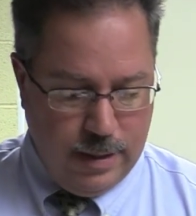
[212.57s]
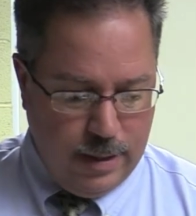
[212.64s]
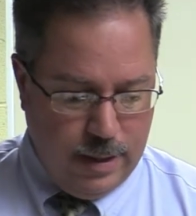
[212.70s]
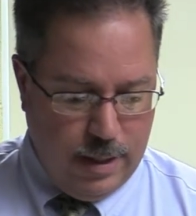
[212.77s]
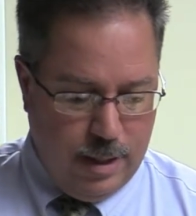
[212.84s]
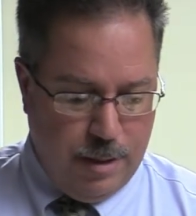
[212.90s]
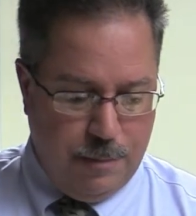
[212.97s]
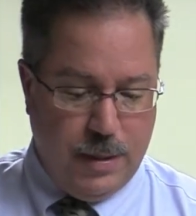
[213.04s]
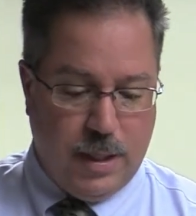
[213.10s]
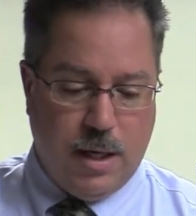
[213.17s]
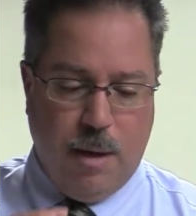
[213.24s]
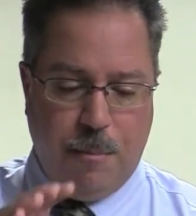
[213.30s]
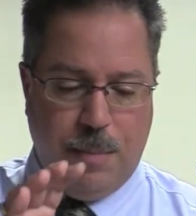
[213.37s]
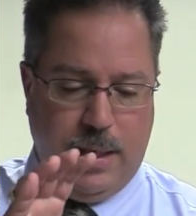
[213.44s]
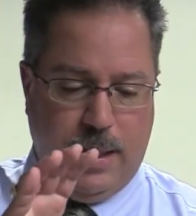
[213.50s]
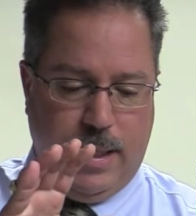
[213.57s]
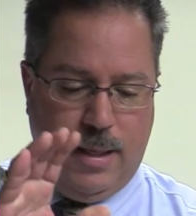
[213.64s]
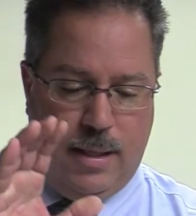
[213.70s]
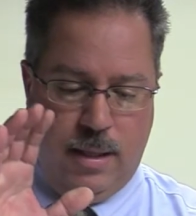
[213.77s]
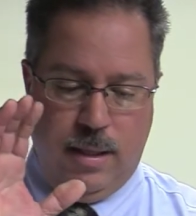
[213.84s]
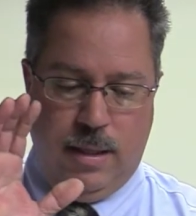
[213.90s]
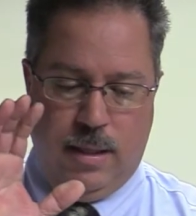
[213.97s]
The
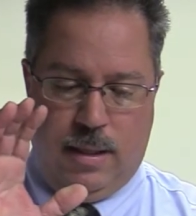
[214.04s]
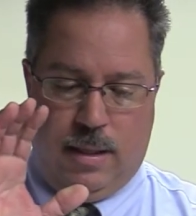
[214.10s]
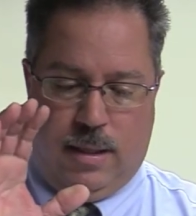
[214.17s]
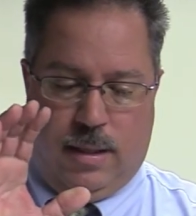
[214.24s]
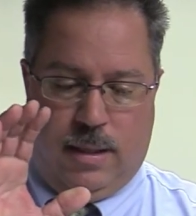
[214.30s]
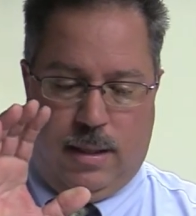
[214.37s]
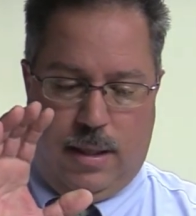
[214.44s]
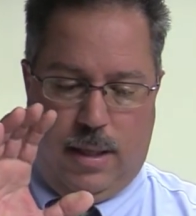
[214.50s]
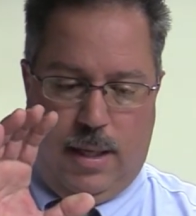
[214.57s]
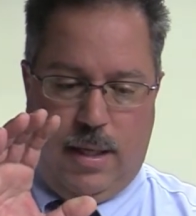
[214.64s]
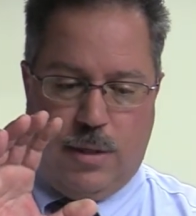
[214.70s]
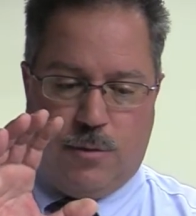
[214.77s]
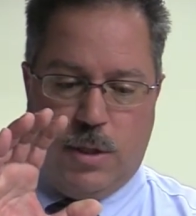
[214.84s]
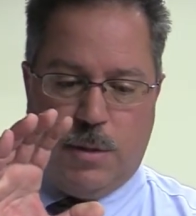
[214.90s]
company is